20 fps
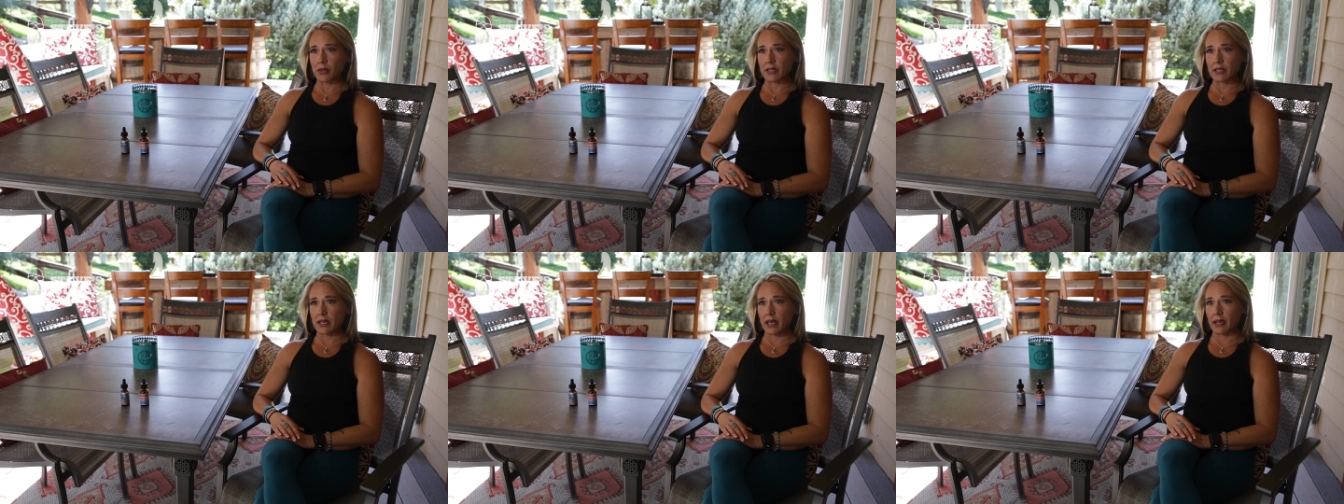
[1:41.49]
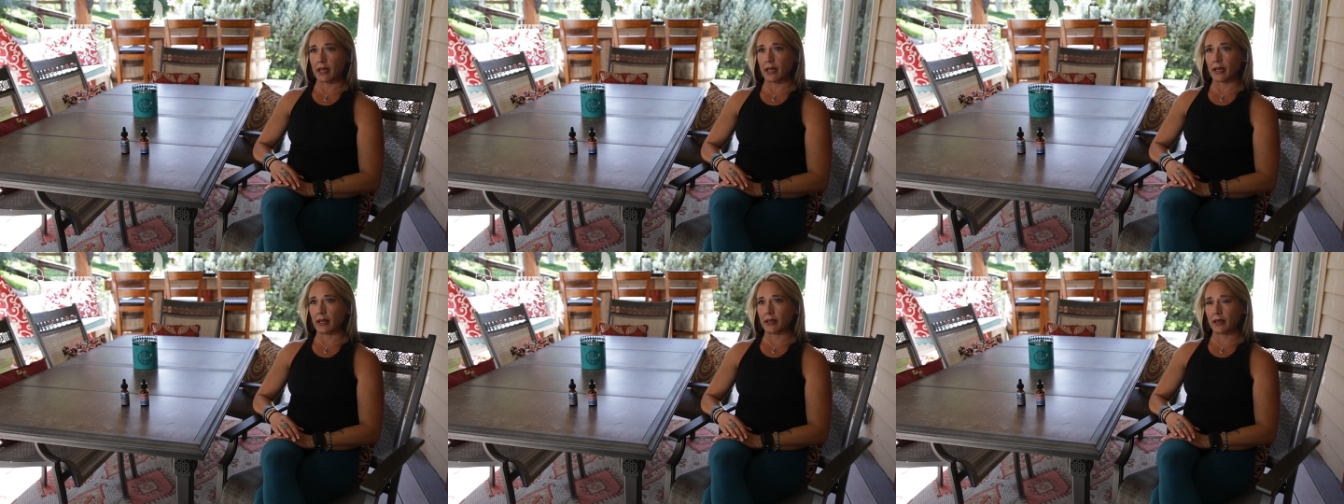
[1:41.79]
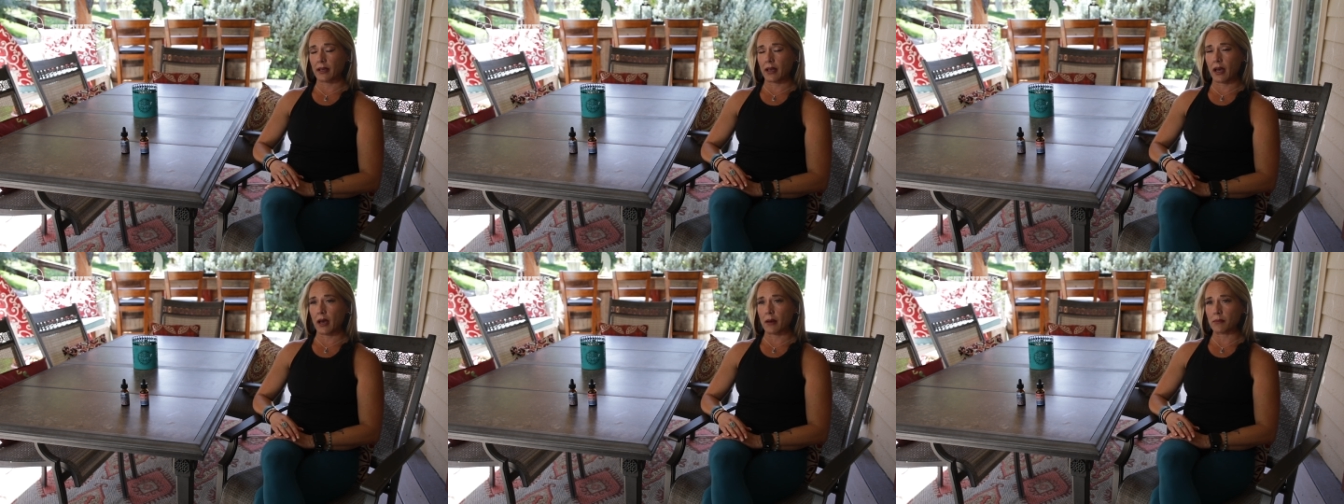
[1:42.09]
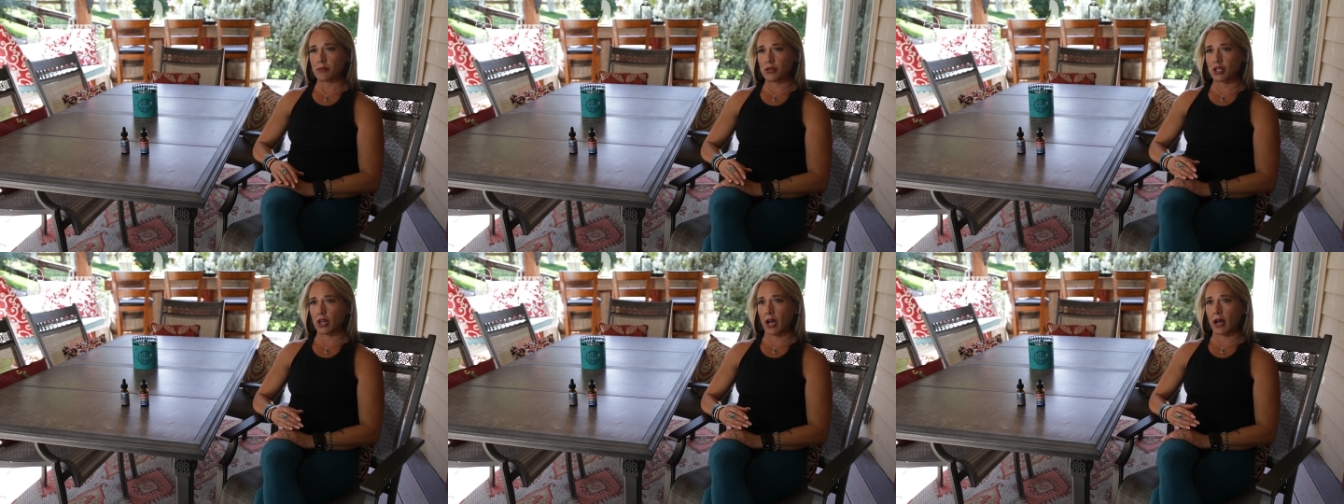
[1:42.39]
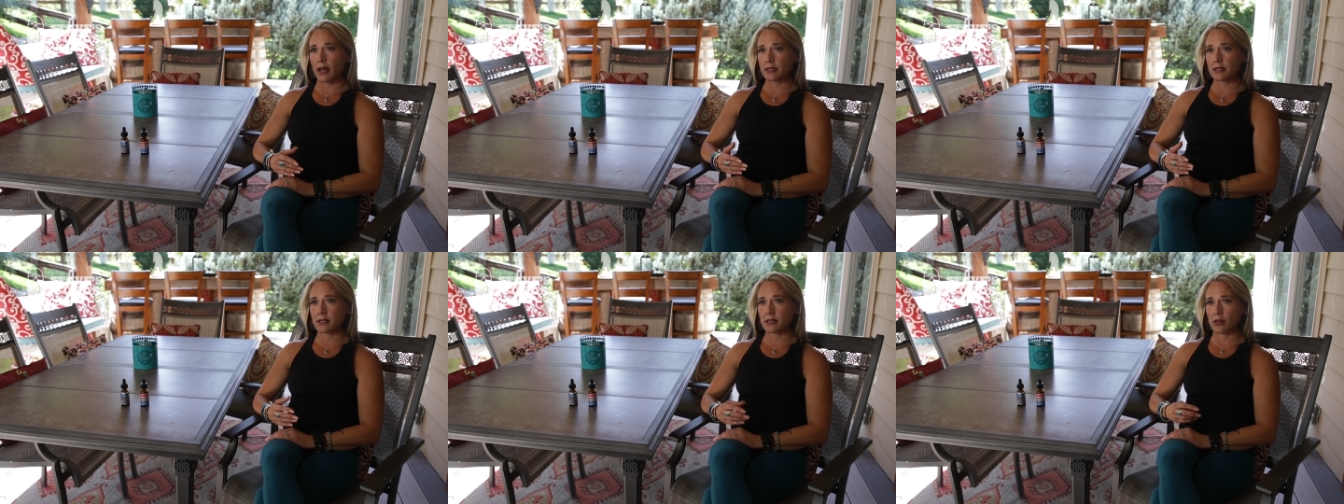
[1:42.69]
was getting
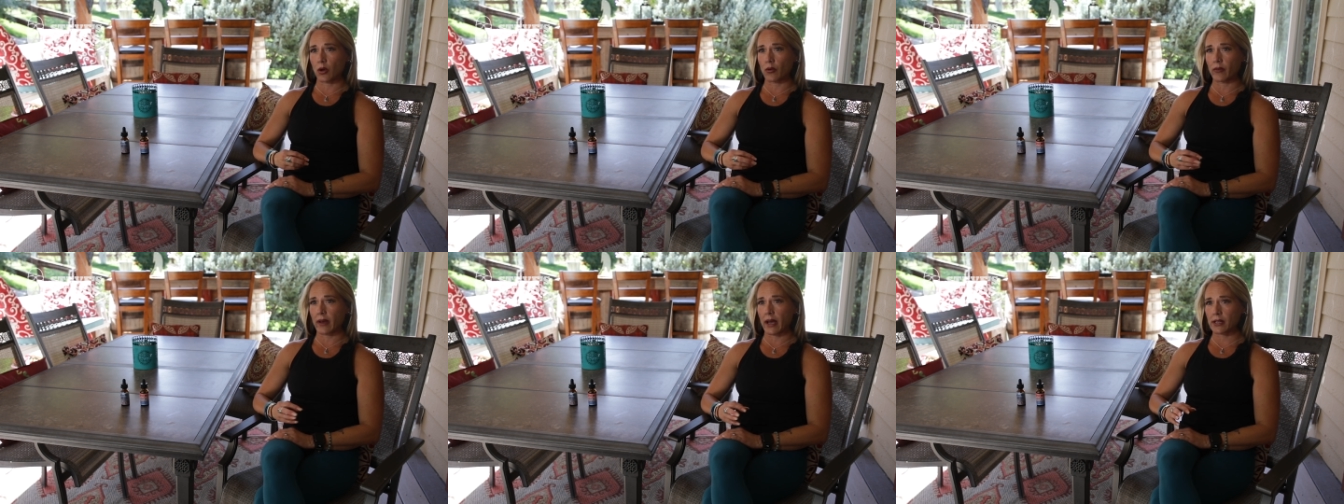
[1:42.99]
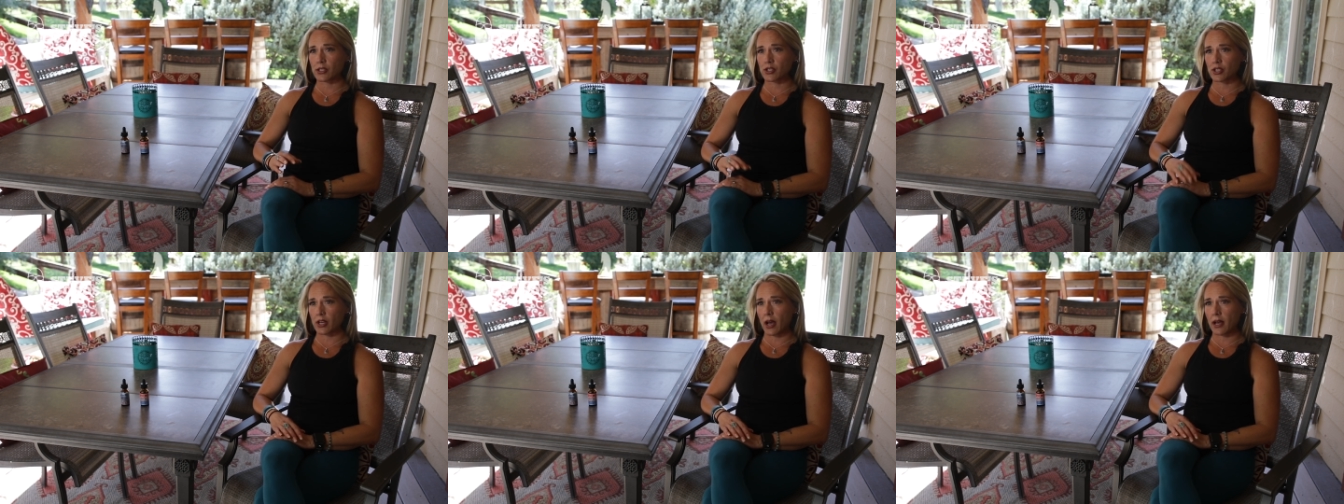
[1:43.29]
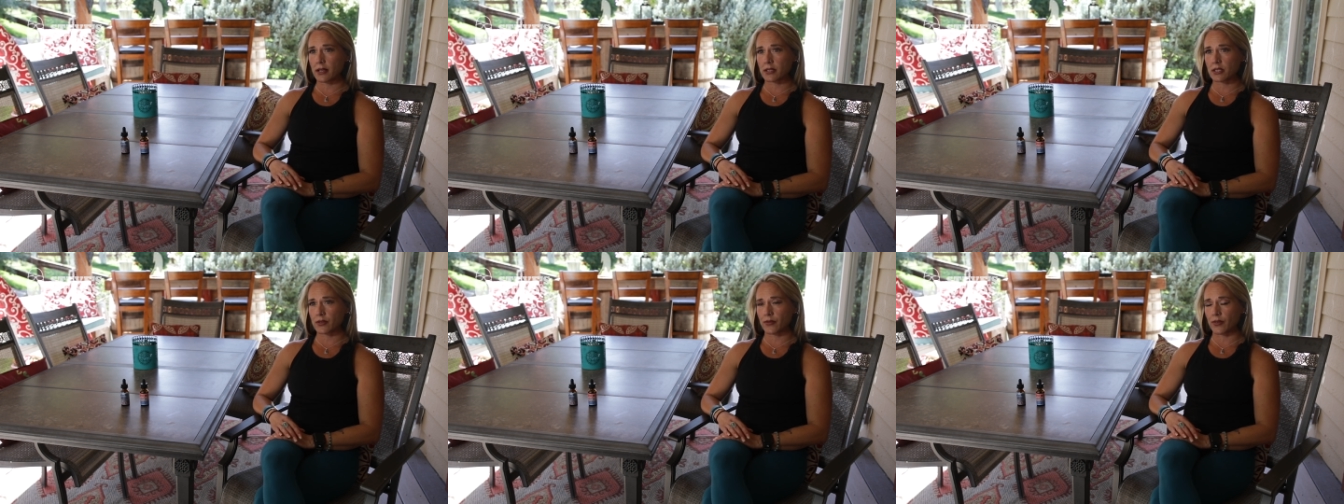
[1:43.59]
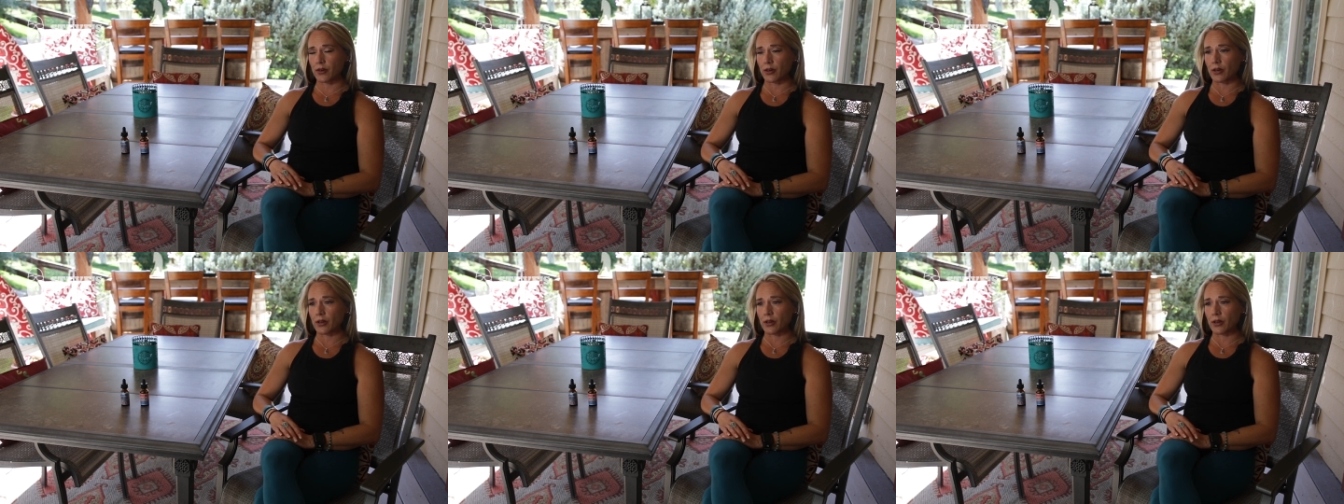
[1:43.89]
shots, Slovac shots,